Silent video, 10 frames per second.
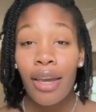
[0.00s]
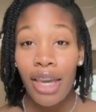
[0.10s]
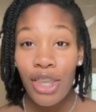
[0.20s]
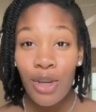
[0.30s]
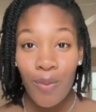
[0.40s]

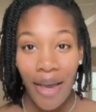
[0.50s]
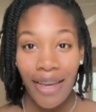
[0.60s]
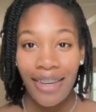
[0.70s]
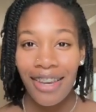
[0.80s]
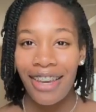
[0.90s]
Either
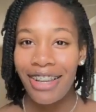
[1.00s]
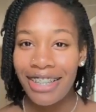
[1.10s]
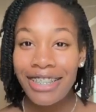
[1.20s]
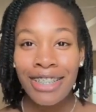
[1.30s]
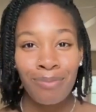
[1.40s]
way, it
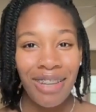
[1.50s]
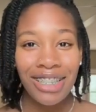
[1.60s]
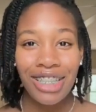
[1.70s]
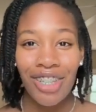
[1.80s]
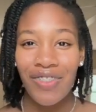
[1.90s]
gets
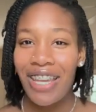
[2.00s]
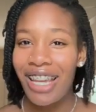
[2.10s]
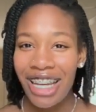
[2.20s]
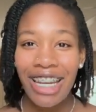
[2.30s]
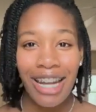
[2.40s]
expensive and
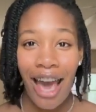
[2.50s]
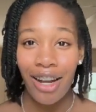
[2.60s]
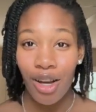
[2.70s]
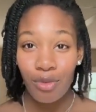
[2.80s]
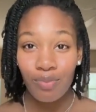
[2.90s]
it can add
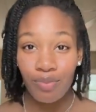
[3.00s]
up.